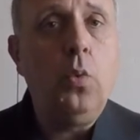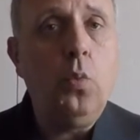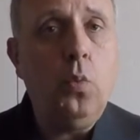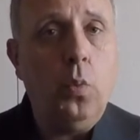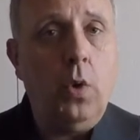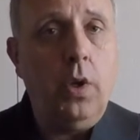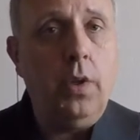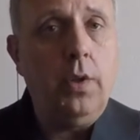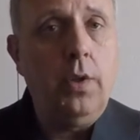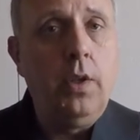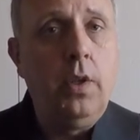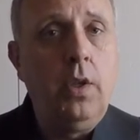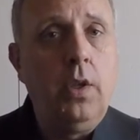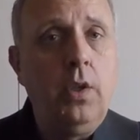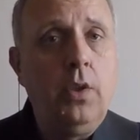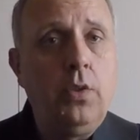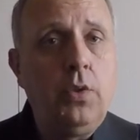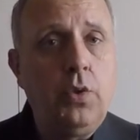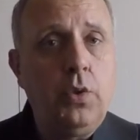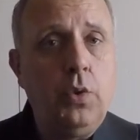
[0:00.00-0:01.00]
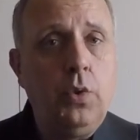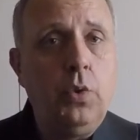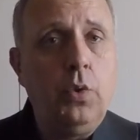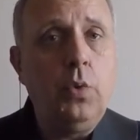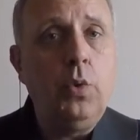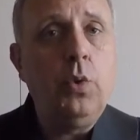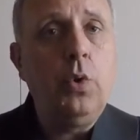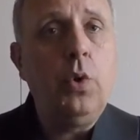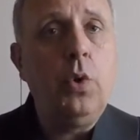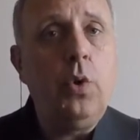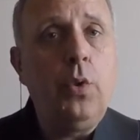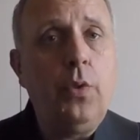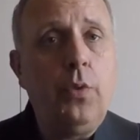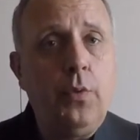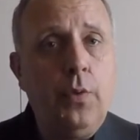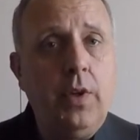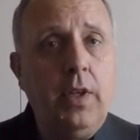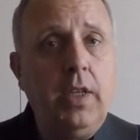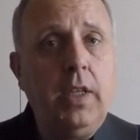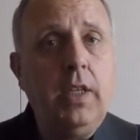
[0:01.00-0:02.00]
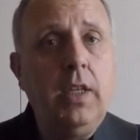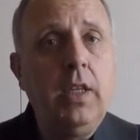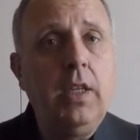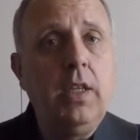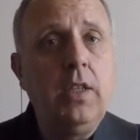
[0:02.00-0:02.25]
1, 2, 3,